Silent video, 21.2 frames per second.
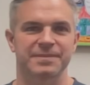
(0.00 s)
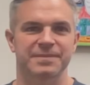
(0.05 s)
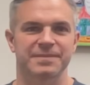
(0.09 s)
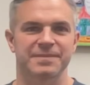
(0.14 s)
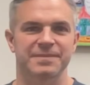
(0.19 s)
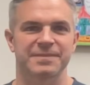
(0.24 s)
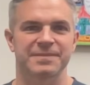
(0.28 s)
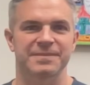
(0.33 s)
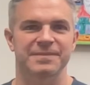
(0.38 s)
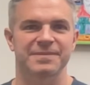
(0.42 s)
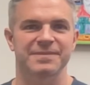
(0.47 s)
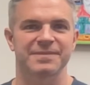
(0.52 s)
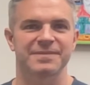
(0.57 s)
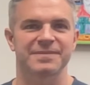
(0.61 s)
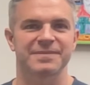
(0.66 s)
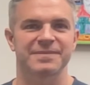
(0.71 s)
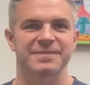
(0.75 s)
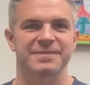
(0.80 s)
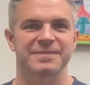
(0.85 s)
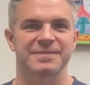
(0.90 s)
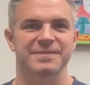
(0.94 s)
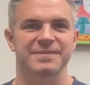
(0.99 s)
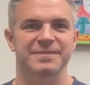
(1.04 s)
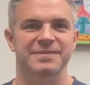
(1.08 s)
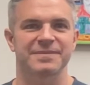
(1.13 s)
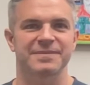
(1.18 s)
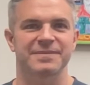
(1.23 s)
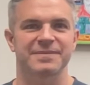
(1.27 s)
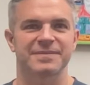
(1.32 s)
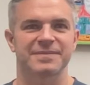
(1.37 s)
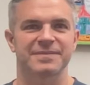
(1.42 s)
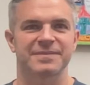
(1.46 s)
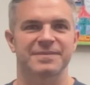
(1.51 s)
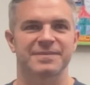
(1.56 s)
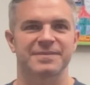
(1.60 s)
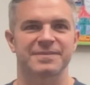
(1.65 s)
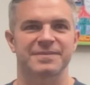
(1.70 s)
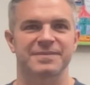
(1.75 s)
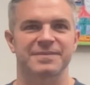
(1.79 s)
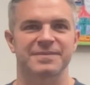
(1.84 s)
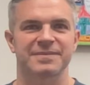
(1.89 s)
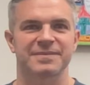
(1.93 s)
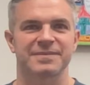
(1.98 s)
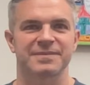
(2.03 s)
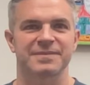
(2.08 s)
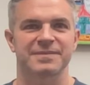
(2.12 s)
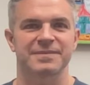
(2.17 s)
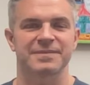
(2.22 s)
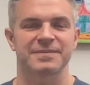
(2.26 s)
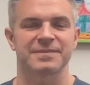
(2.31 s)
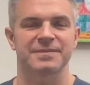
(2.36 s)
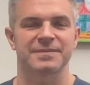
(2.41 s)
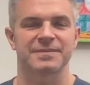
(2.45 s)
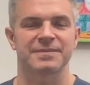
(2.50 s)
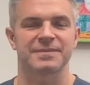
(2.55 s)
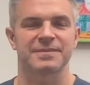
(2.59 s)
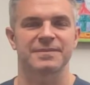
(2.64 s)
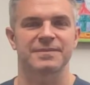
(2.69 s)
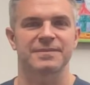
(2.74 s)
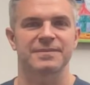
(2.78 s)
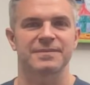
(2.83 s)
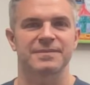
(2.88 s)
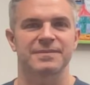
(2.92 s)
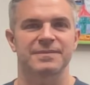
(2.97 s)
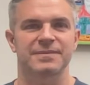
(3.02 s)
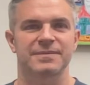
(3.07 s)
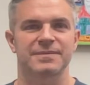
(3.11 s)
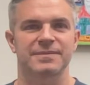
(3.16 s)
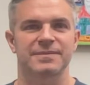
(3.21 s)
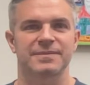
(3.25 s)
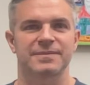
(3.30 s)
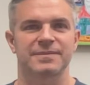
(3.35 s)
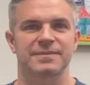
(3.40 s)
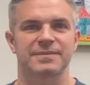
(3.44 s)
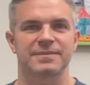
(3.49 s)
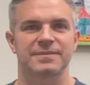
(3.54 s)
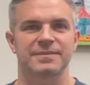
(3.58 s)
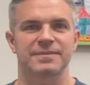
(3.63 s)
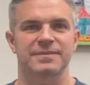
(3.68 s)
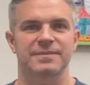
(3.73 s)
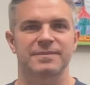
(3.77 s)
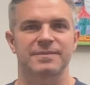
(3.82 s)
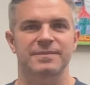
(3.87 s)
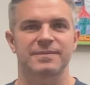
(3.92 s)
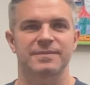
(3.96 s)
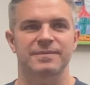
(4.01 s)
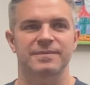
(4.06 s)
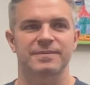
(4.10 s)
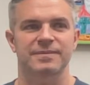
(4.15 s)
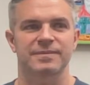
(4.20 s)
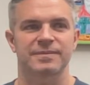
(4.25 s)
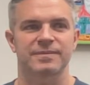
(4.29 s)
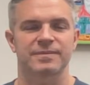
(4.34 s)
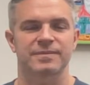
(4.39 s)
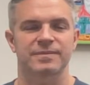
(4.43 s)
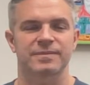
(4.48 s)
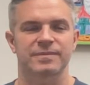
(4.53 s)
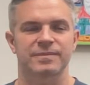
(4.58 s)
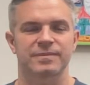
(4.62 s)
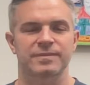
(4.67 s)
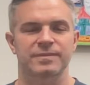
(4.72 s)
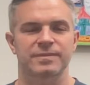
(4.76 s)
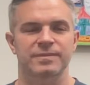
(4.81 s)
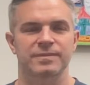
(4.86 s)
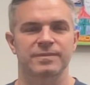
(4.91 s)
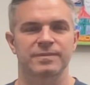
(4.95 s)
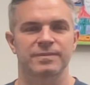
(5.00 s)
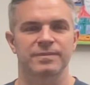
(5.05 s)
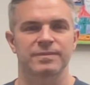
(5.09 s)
(silent)